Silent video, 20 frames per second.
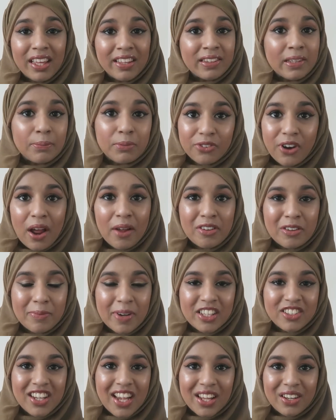subscribe to
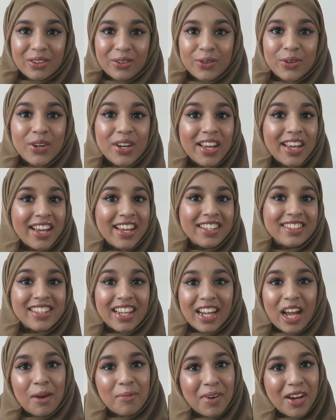my channel,
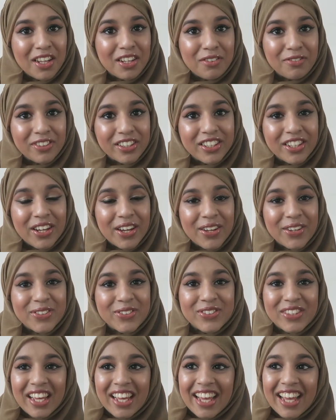check out my other
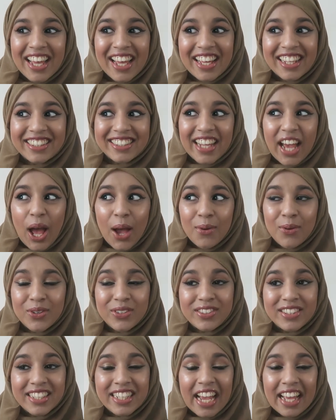videos, and I
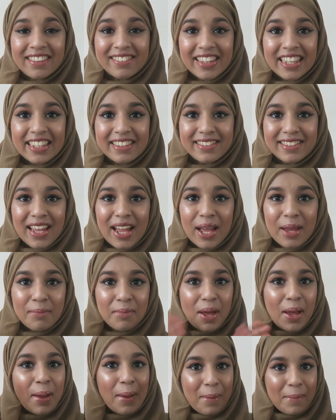will see you guys next
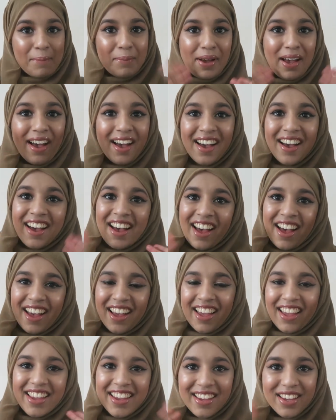time.
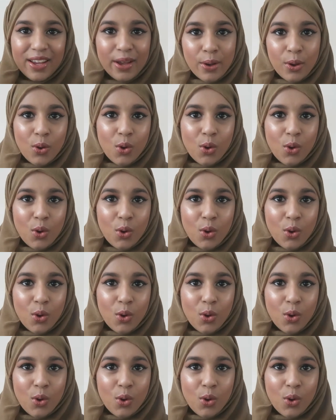Bye.